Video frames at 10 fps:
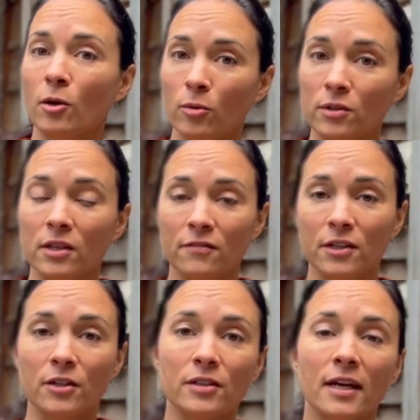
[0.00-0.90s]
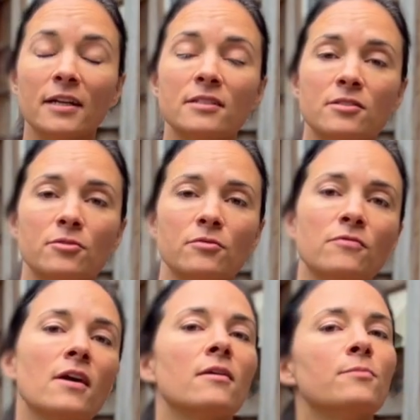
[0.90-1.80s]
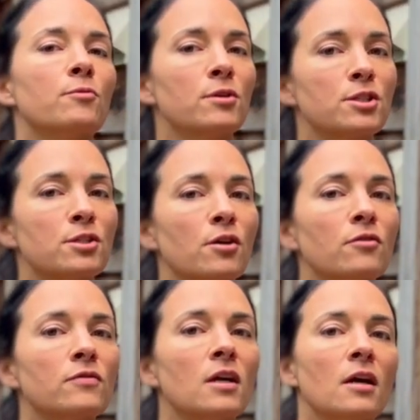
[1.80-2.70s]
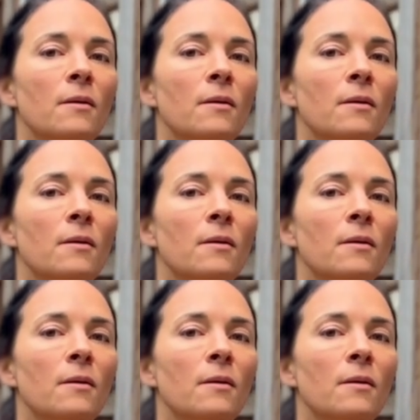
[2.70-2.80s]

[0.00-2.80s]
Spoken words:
cold enough here yet to fire up the wood stove,